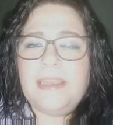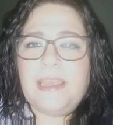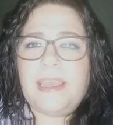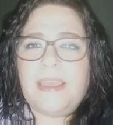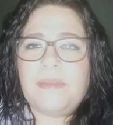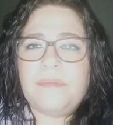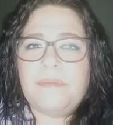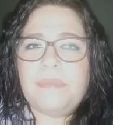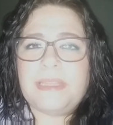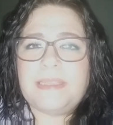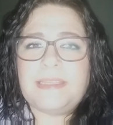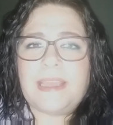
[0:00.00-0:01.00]

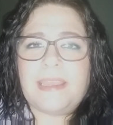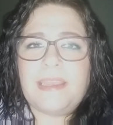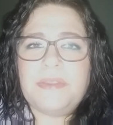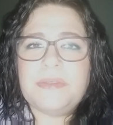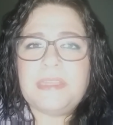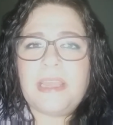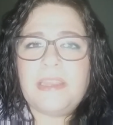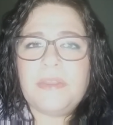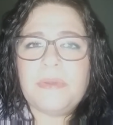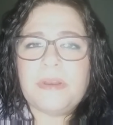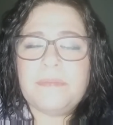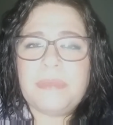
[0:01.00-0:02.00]
But the second you say
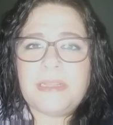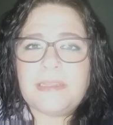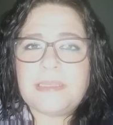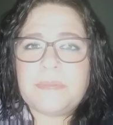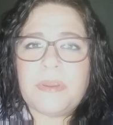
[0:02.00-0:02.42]
you want a bunless